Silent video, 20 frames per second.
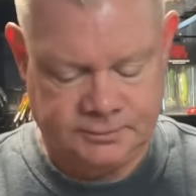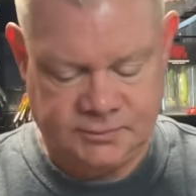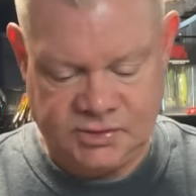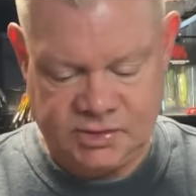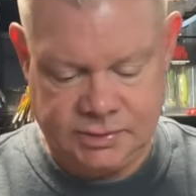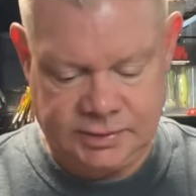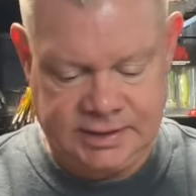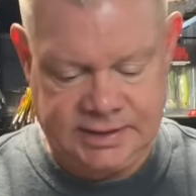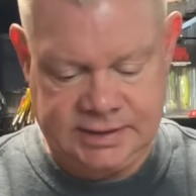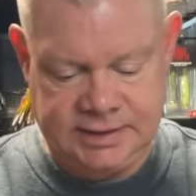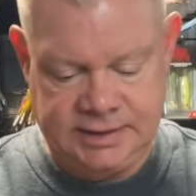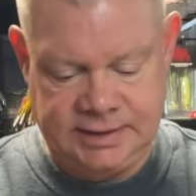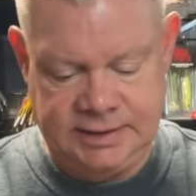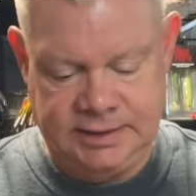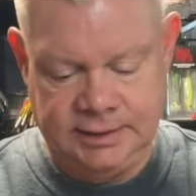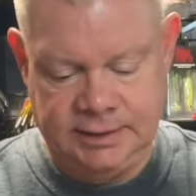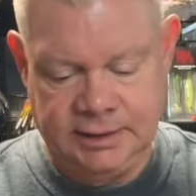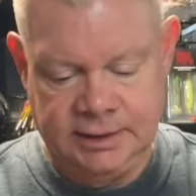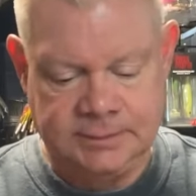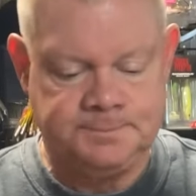So that's the
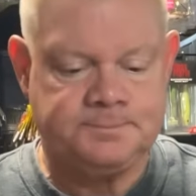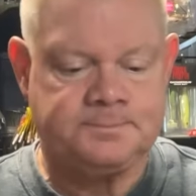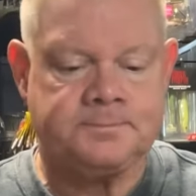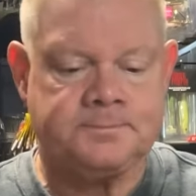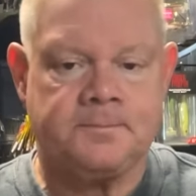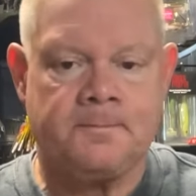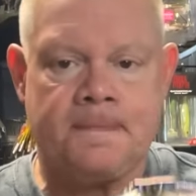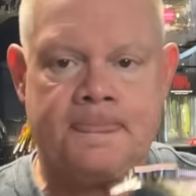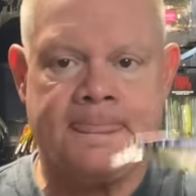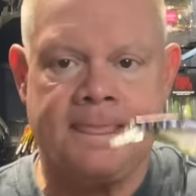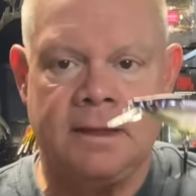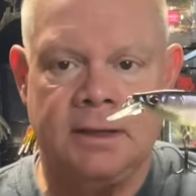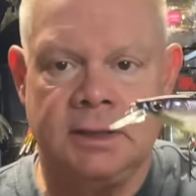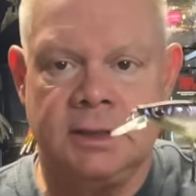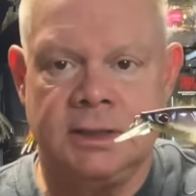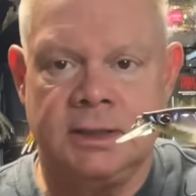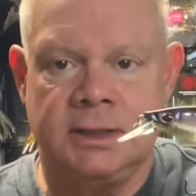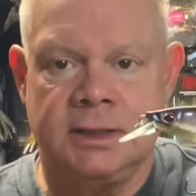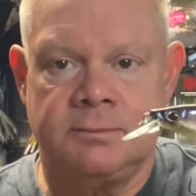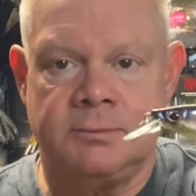
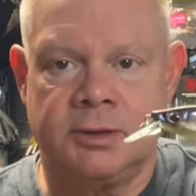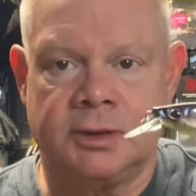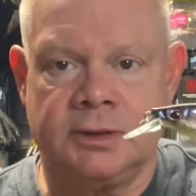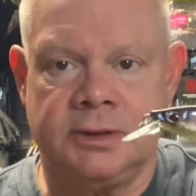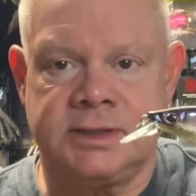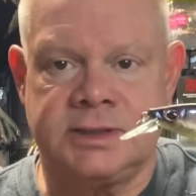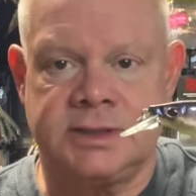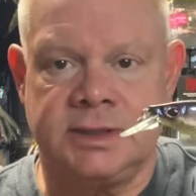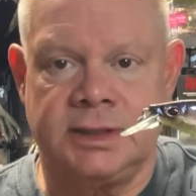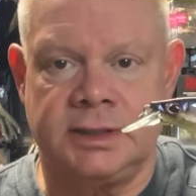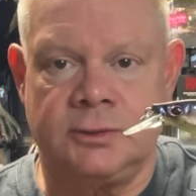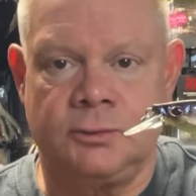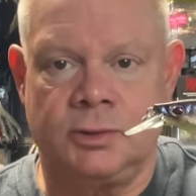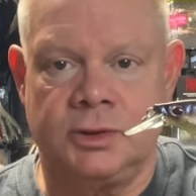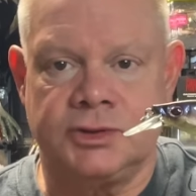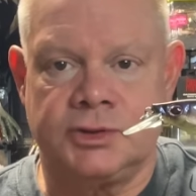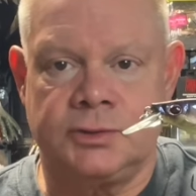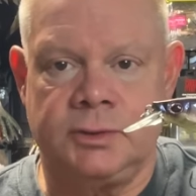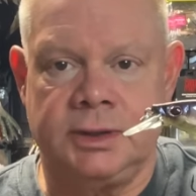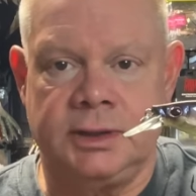Berkley Stunna
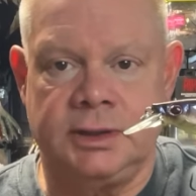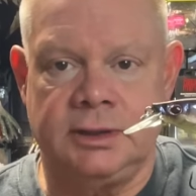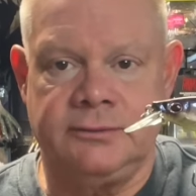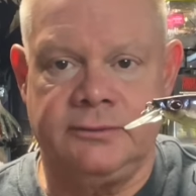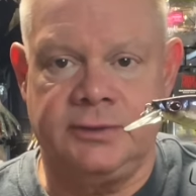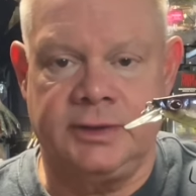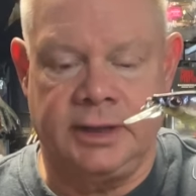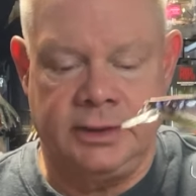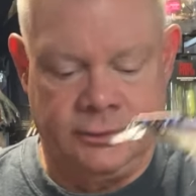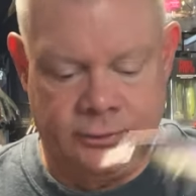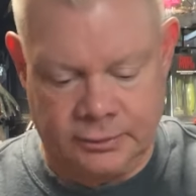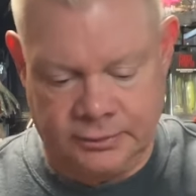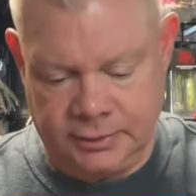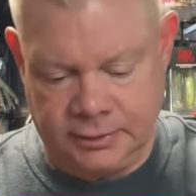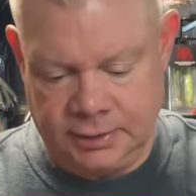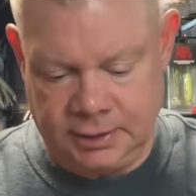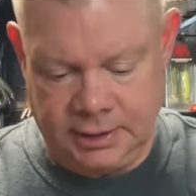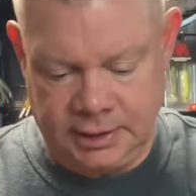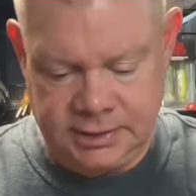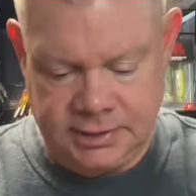112 in that
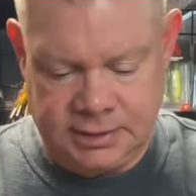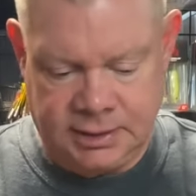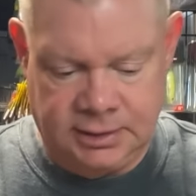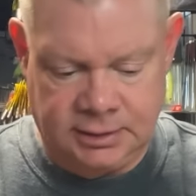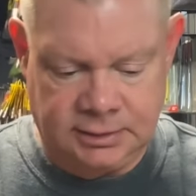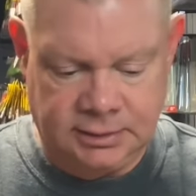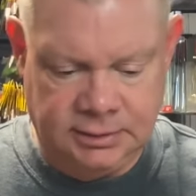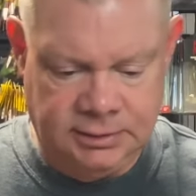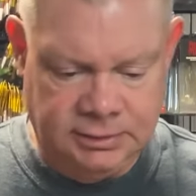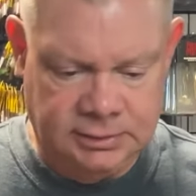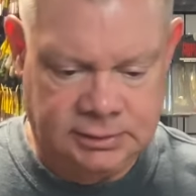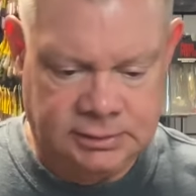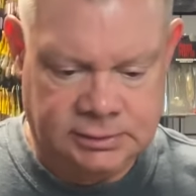Northern Lights color.